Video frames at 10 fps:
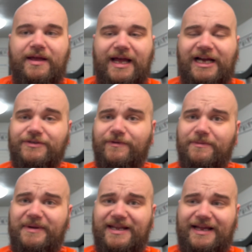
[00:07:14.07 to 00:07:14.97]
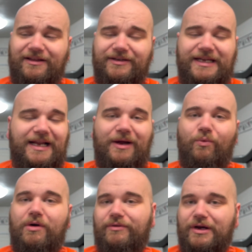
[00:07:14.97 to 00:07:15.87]
As for the beta-alanine, I
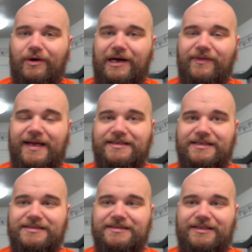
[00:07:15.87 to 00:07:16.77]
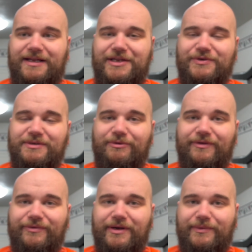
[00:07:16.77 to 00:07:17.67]
won't know how that does until I use it
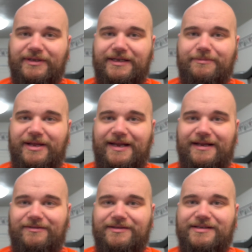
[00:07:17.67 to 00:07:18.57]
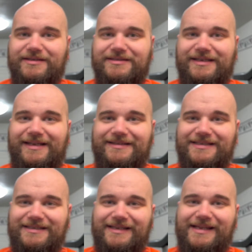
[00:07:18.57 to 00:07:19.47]
more frequently. Beta-alanine
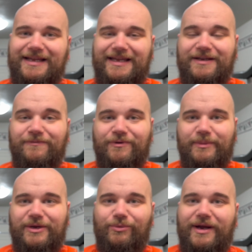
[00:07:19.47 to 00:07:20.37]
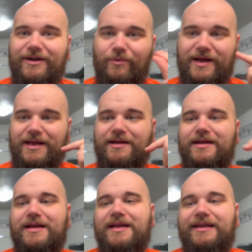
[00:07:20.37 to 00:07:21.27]
doesn't kick in for me right away. It
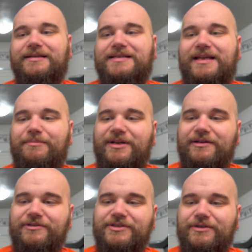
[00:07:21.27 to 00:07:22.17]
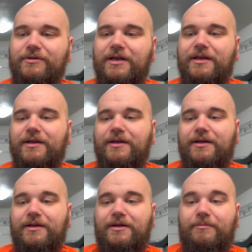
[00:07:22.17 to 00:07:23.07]
can take a minute or two,
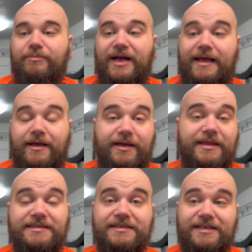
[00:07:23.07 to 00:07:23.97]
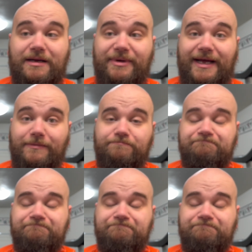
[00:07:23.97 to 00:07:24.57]
but this is not bad.